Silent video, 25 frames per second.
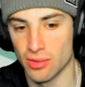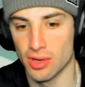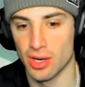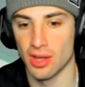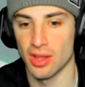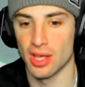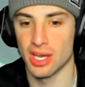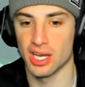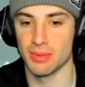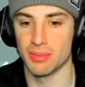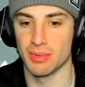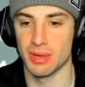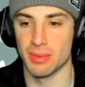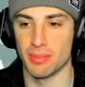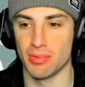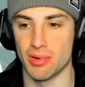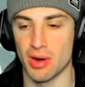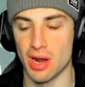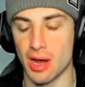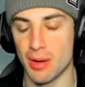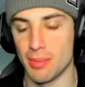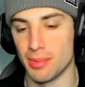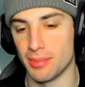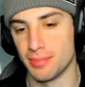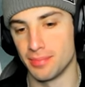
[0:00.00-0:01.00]
Oh, that could be a
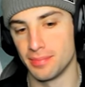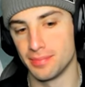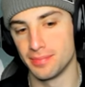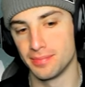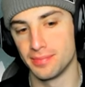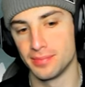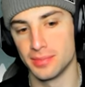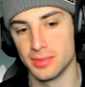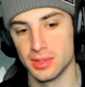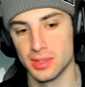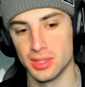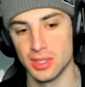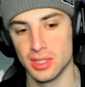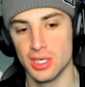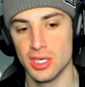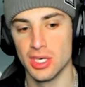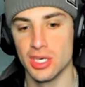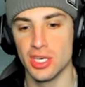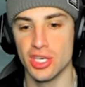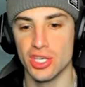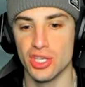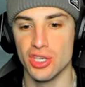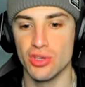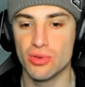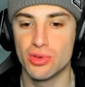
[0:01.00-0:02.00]
problem.
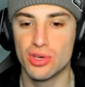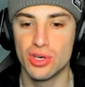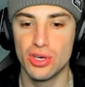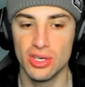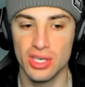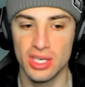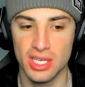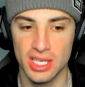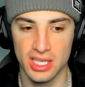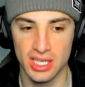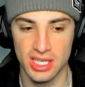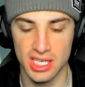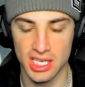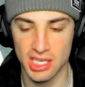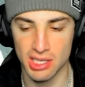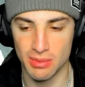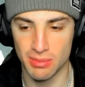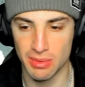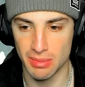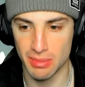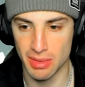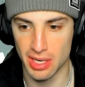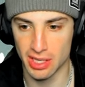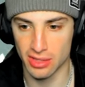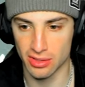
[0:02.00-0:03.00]
You could indeed
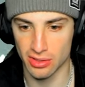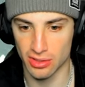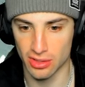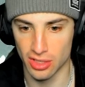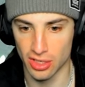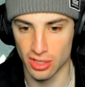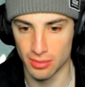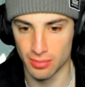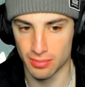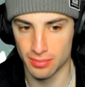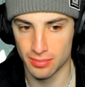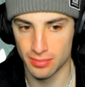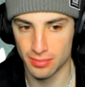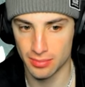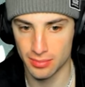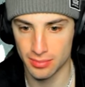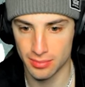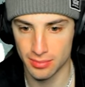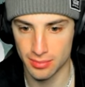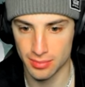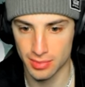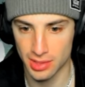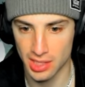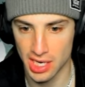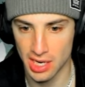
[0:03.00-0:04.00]
be Mental Herb.
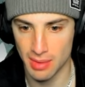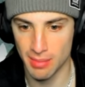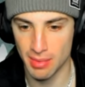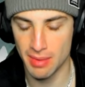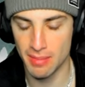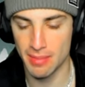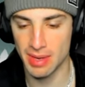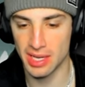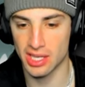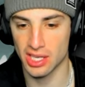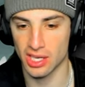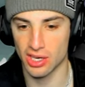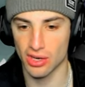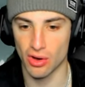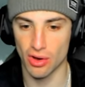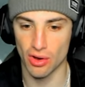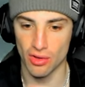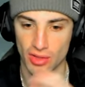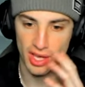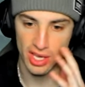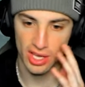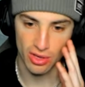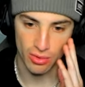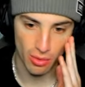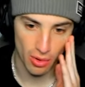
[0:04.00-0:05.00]
And I might make the call
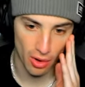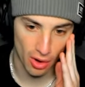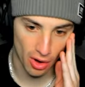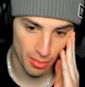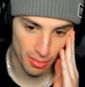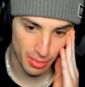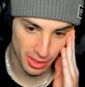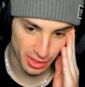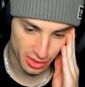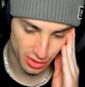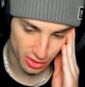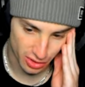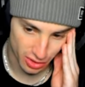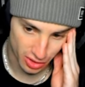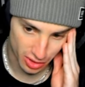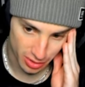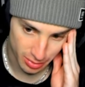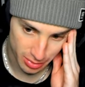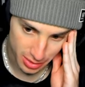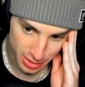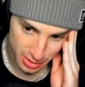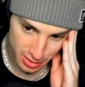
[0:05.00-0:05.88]
that you are Mental Herb.